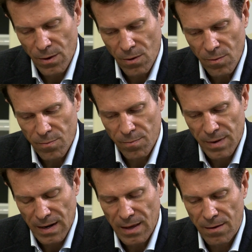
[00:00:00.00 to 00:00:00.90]
all
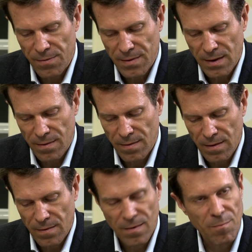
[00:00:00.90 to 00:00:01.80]
believe that
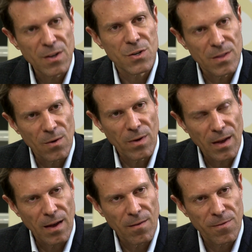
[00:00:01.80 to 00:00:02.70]
this is a mission that we
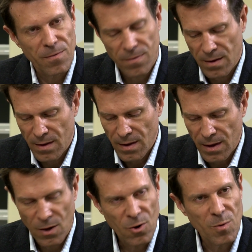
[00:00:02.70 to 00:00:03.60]
have
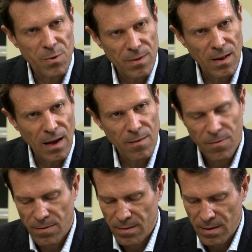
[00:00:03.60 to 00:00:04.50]
in corporate
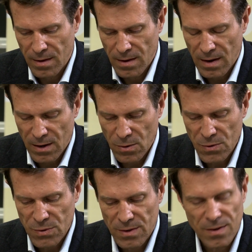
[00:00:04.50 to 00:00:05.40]
life and
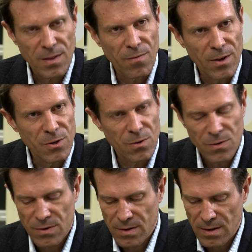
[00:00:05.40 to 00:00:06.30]
also as
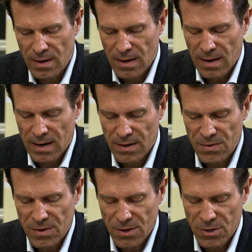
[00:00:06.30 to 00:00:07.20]
individuals. And as
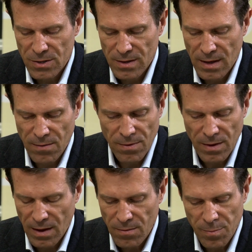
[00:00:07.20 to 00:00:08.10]
such,
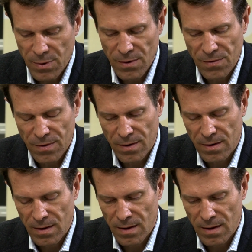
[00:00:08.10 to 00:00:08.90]
every person